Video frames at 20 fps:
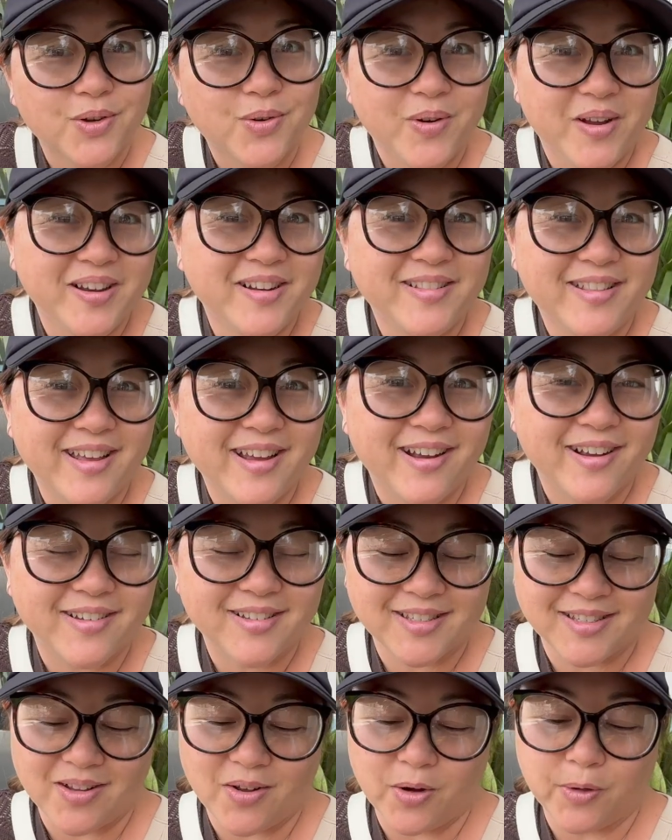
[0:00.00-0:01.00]
going there,
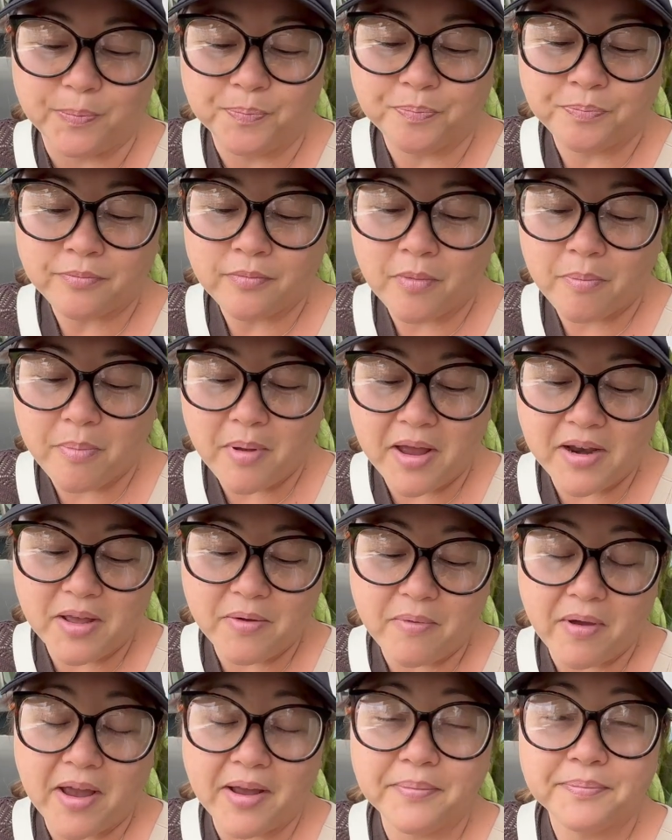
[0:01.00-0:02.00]
so. But
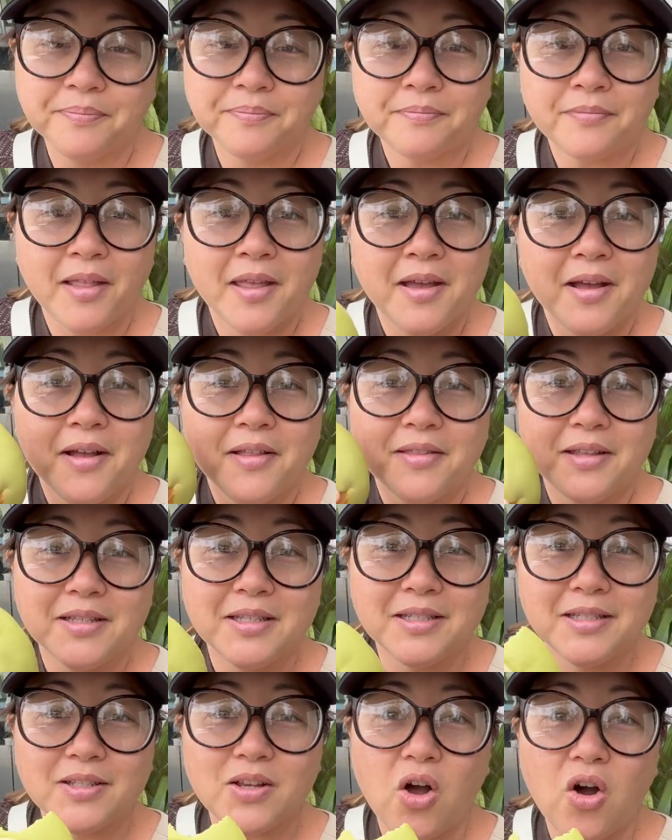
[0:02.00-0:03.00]
anyway, this
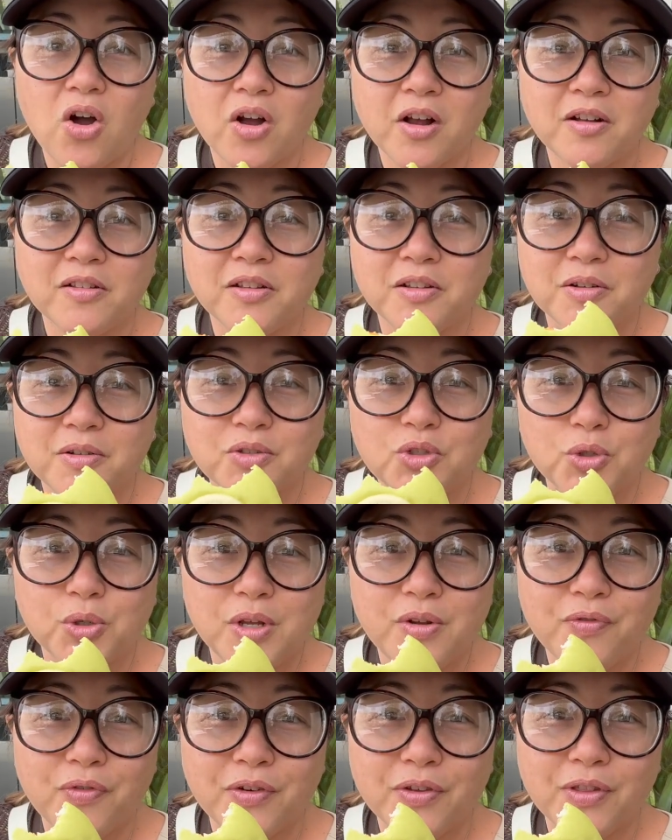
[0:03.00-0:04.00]
is our little
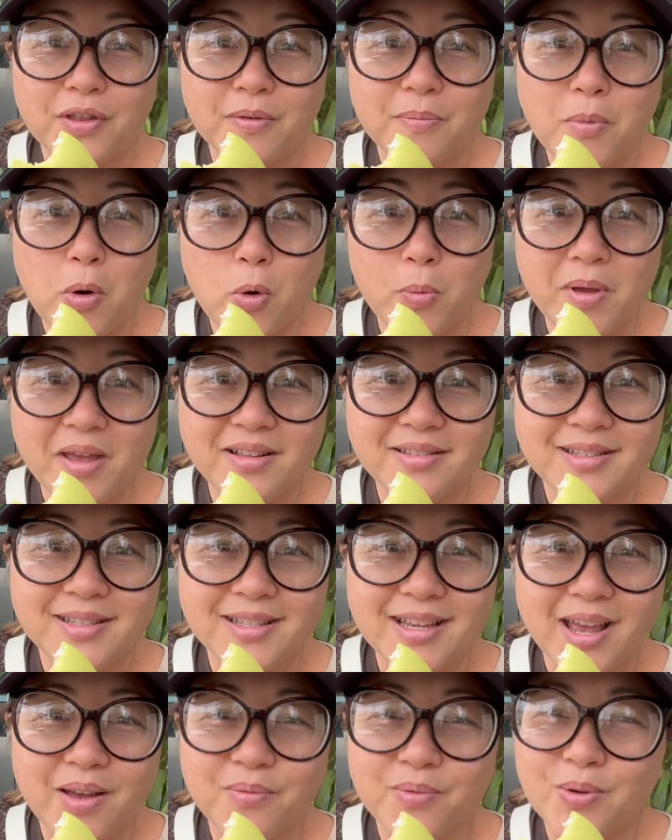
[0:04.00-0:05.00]
treat for the moment, and